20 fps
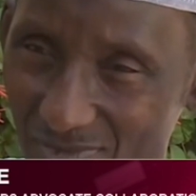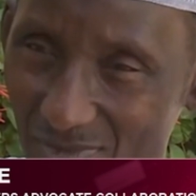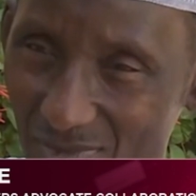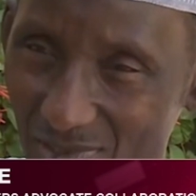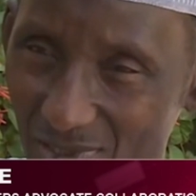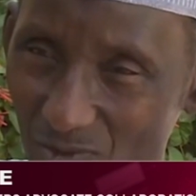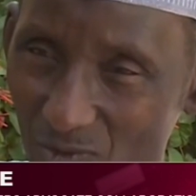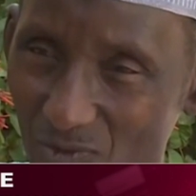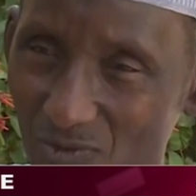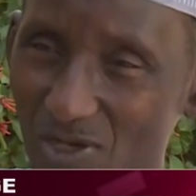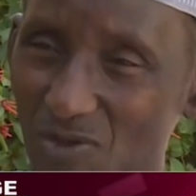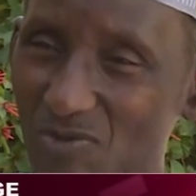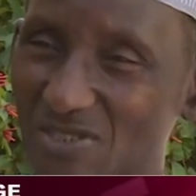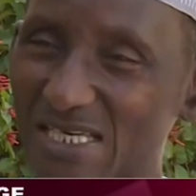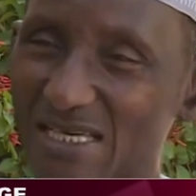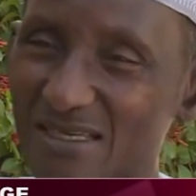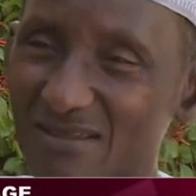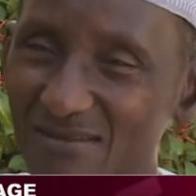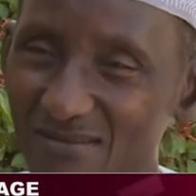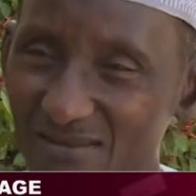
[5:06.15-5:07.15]
He further
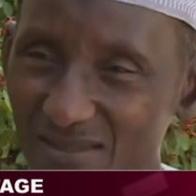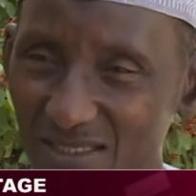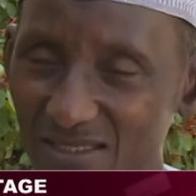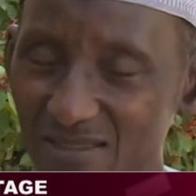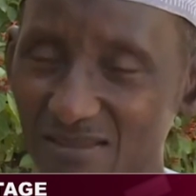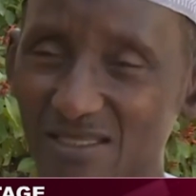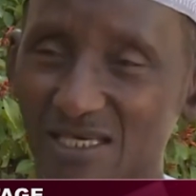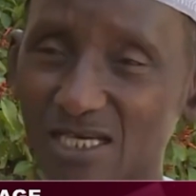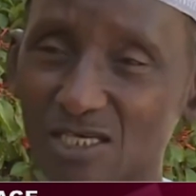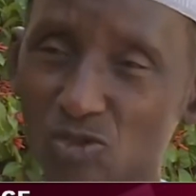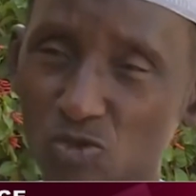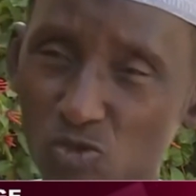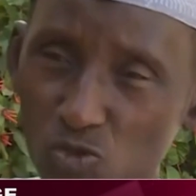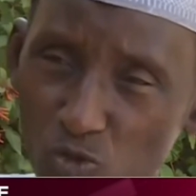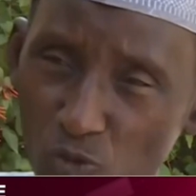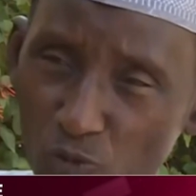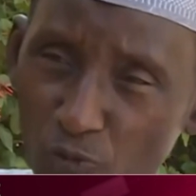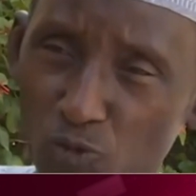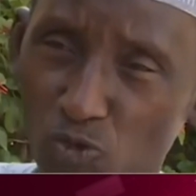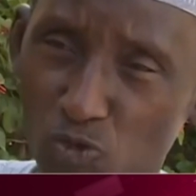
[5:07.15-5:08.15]
highlighted the
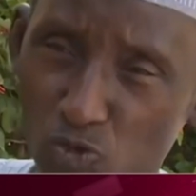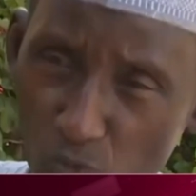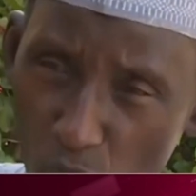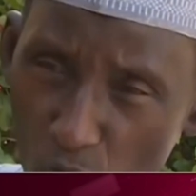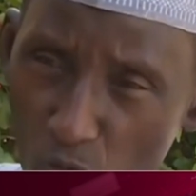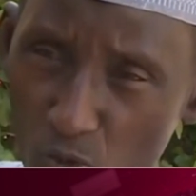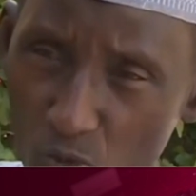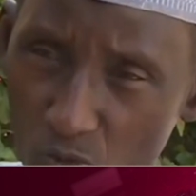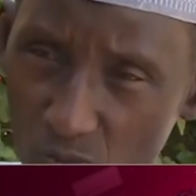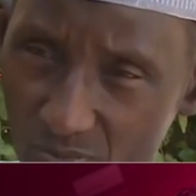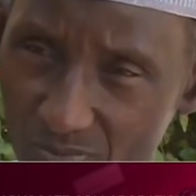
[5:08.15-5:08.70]
legislative backing